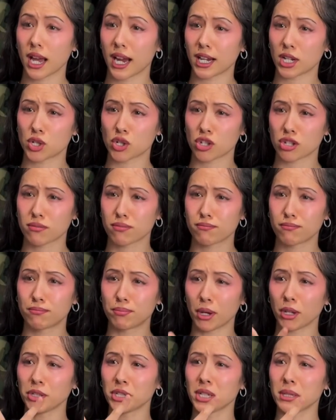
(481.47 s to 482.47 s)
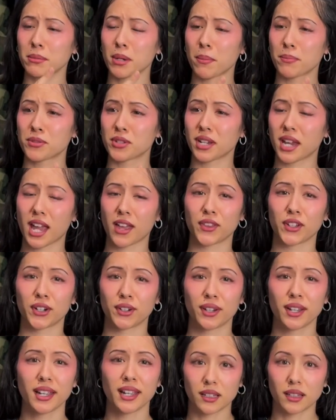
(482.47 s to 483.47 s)
I just bundled them up
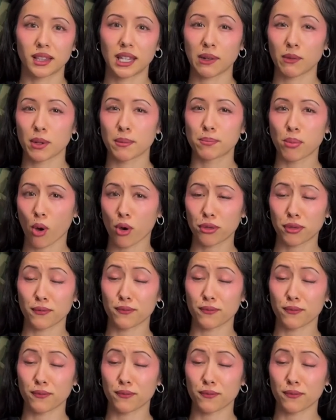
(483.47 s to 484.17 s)
together. They were both